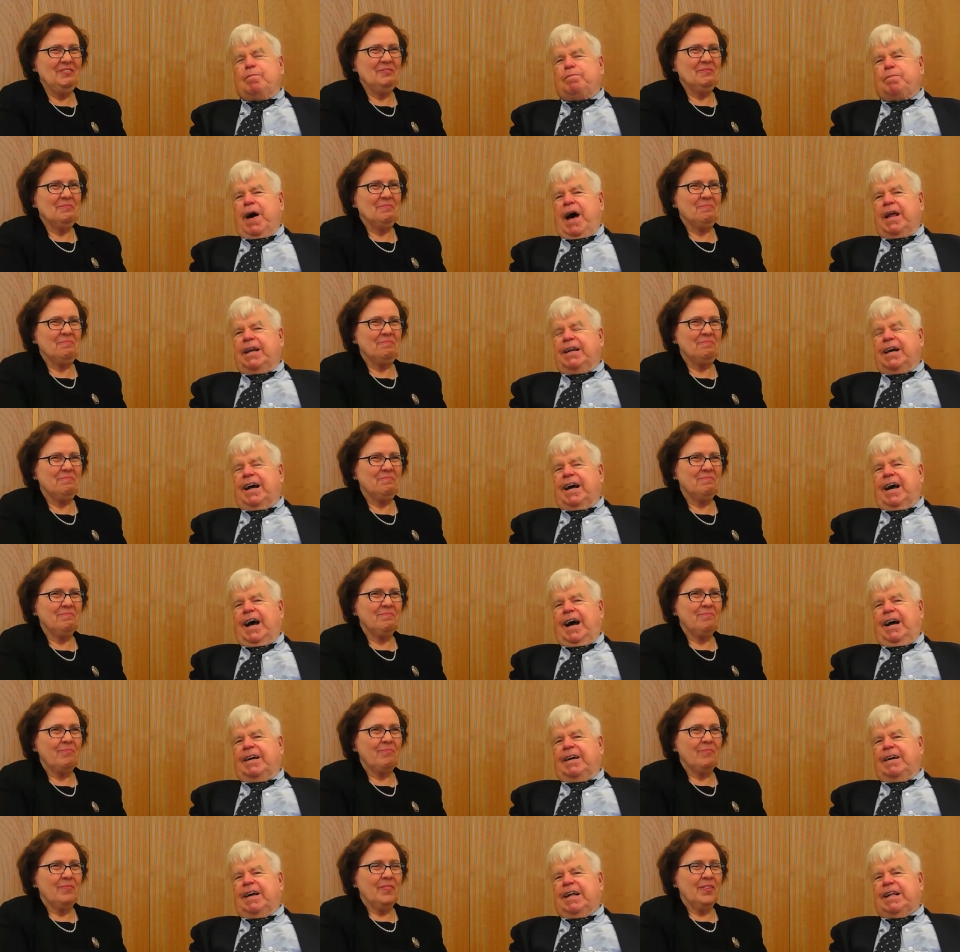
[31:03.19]
Speaker 1: but
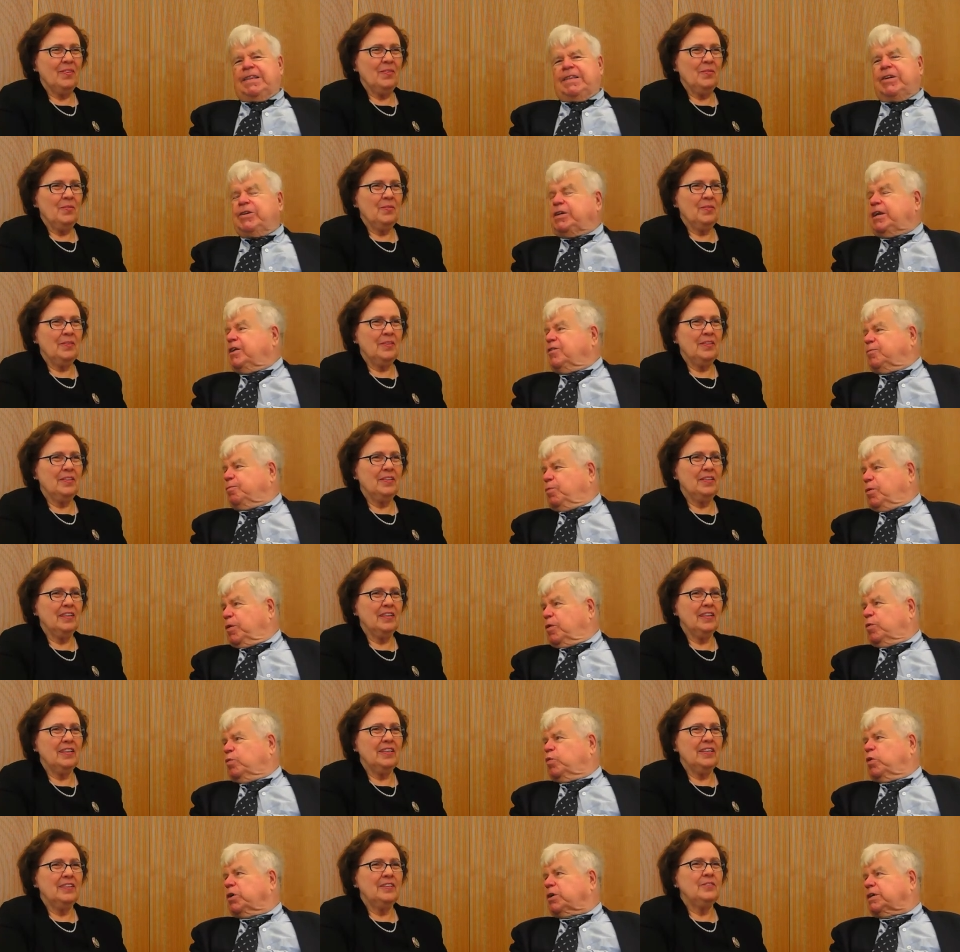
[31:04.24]
uh, there needs more
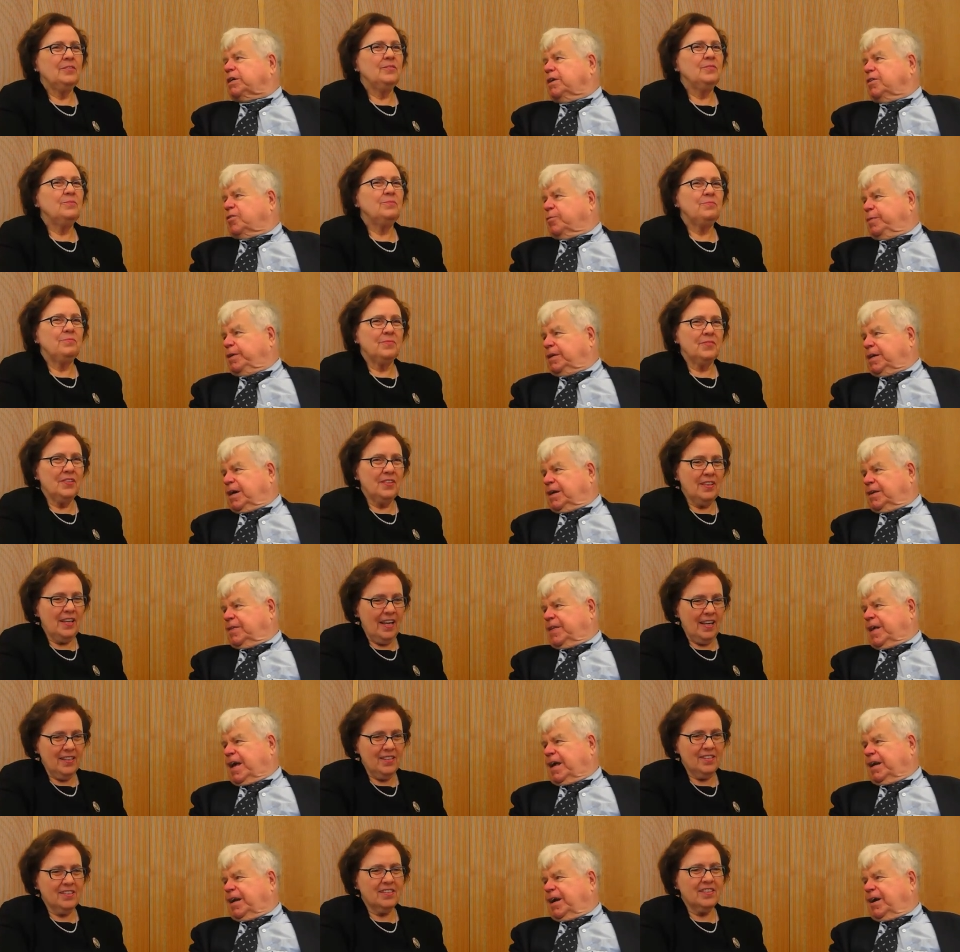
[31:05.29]
work needs to be done
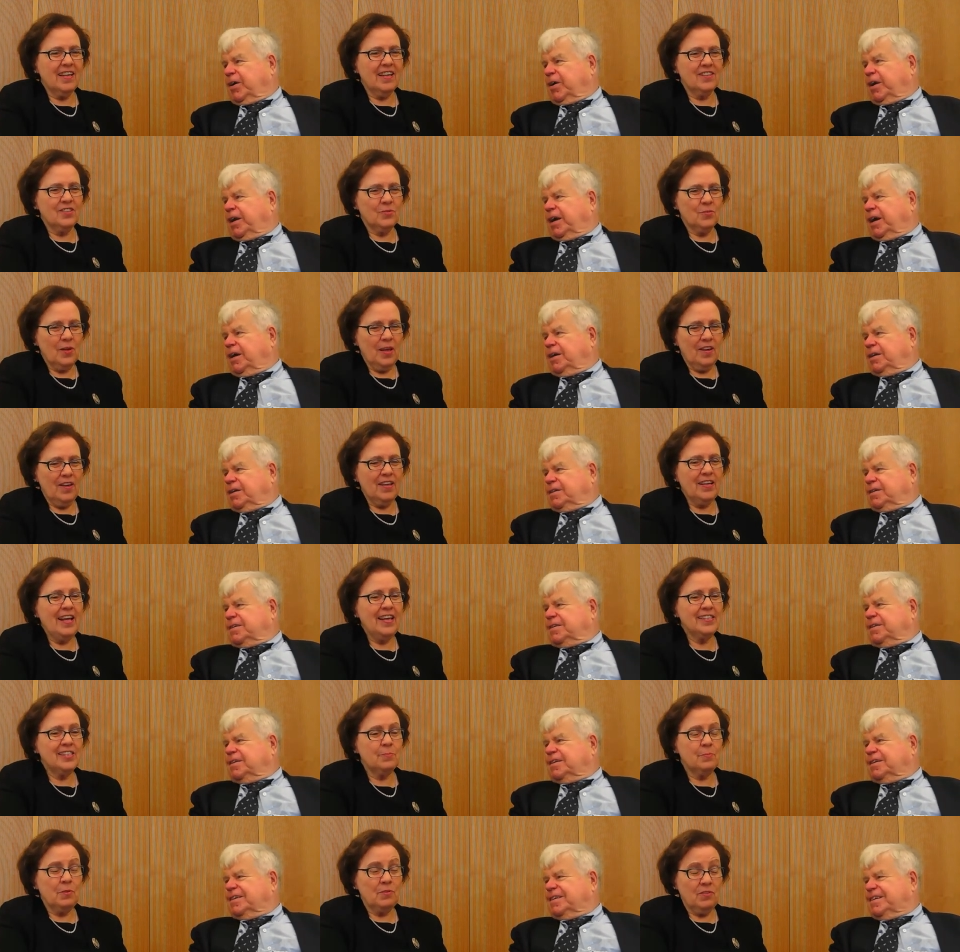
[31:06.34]
yes, in that area.
Speaker 2: Yes, it has
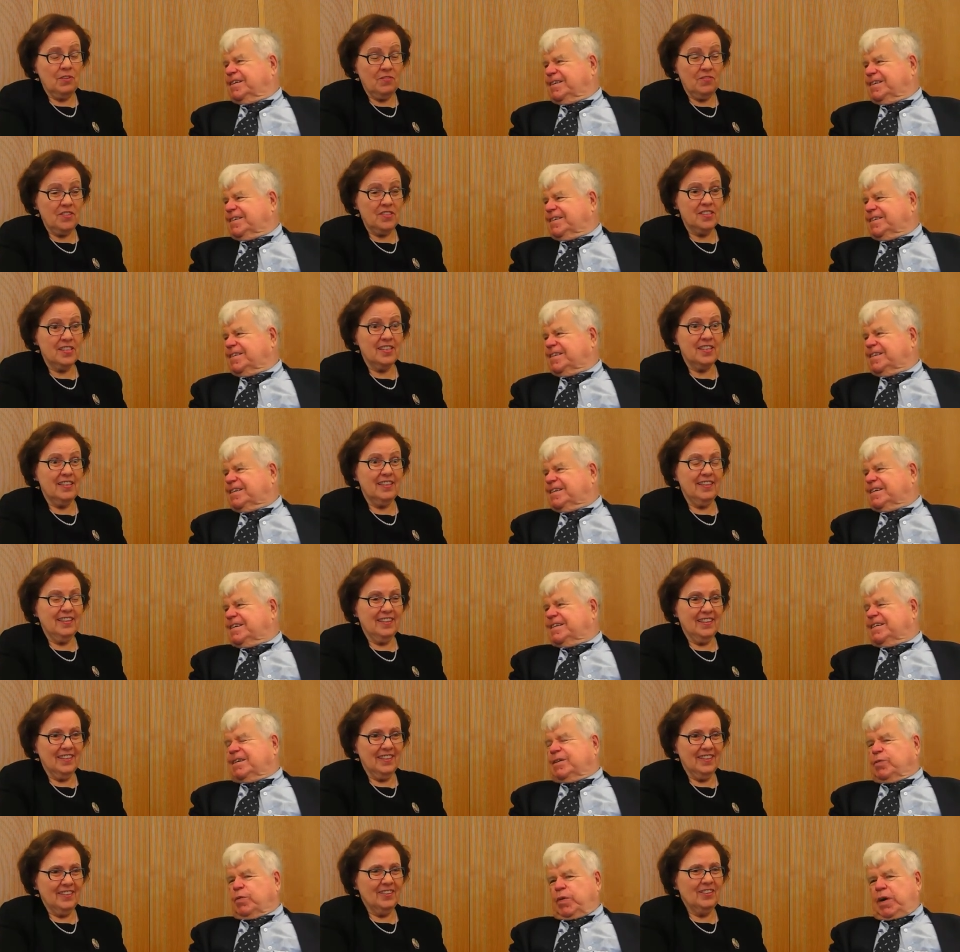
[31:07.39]
to be revisited.
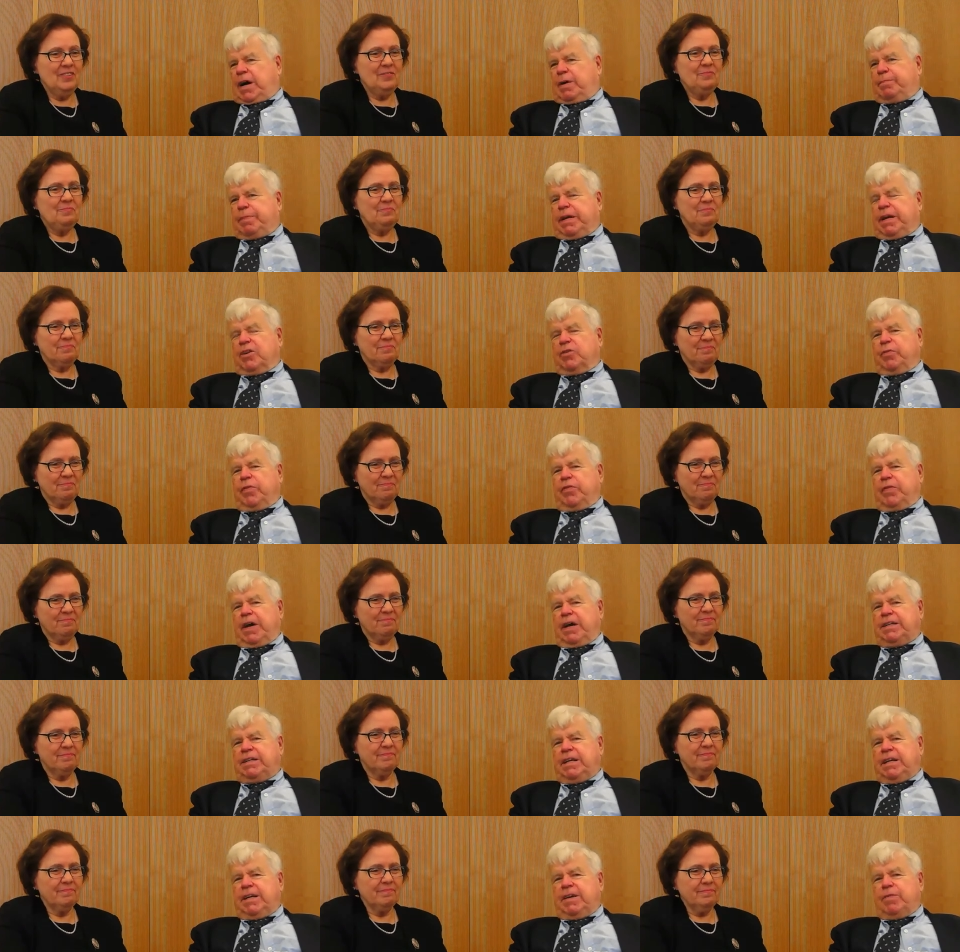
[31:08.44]
Speaker 1: Right, because we've got
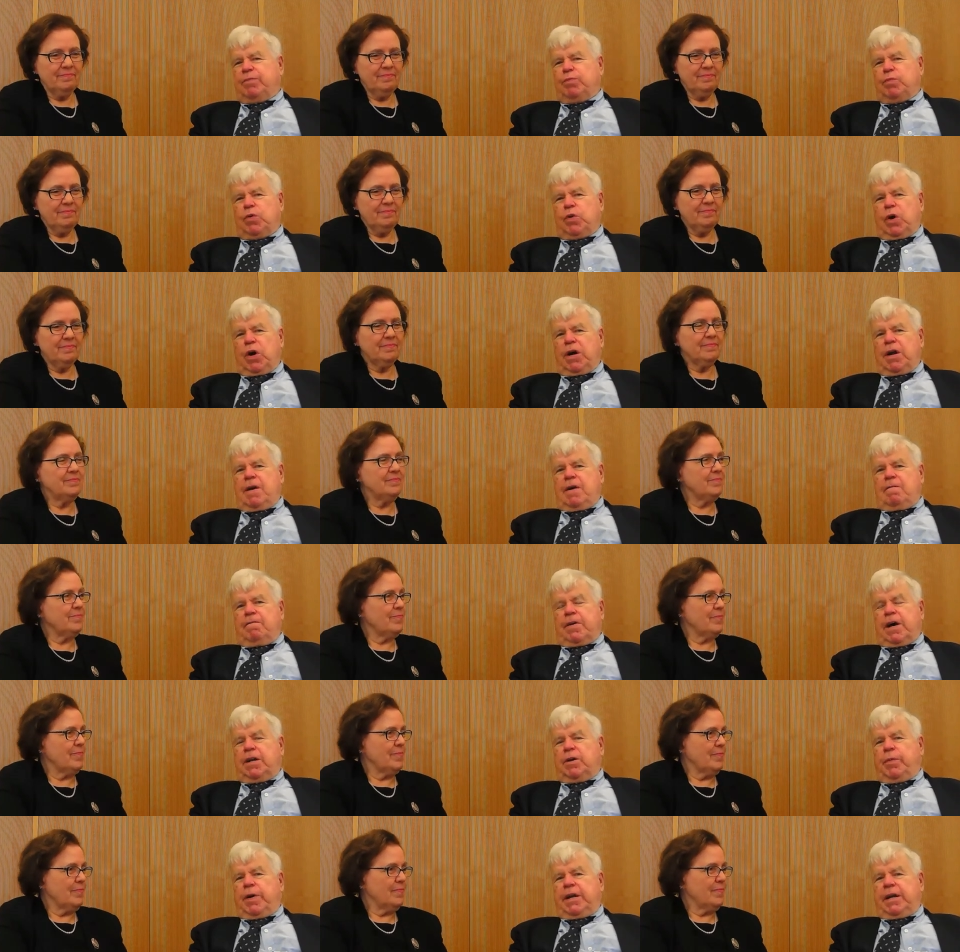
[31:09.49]
to give more,
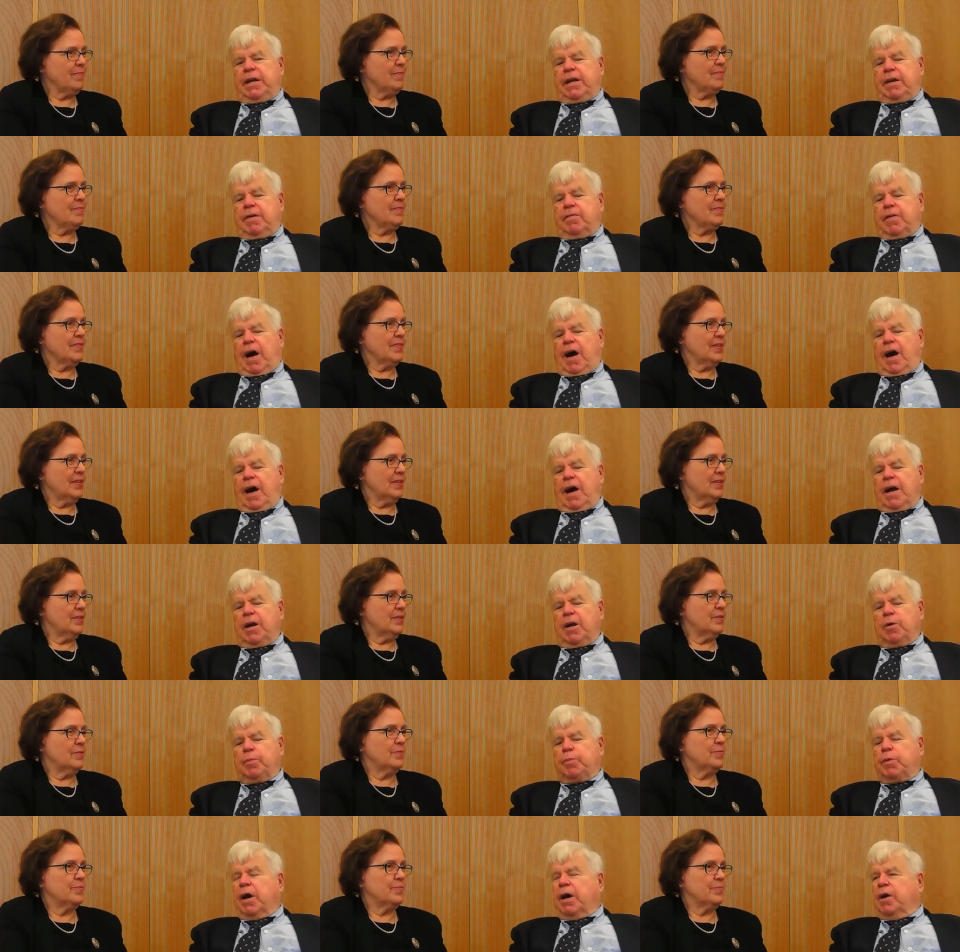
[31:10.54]
find a way to give higher
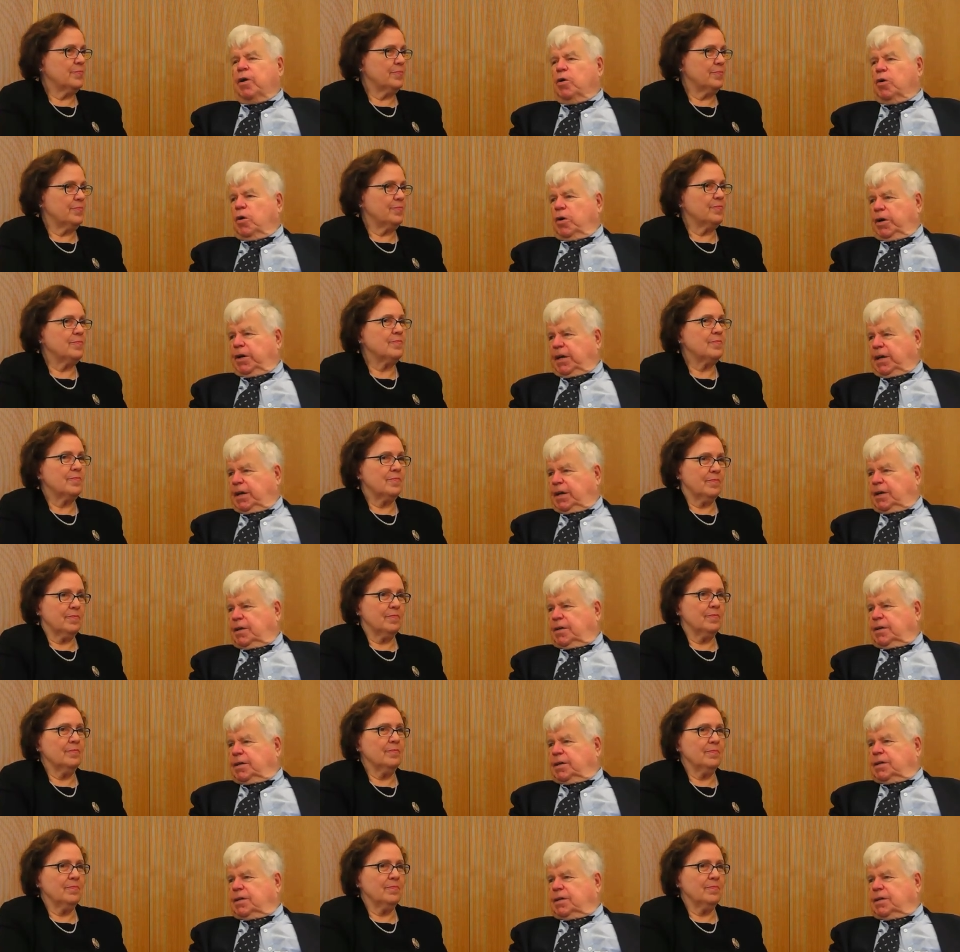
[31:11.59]
priority mm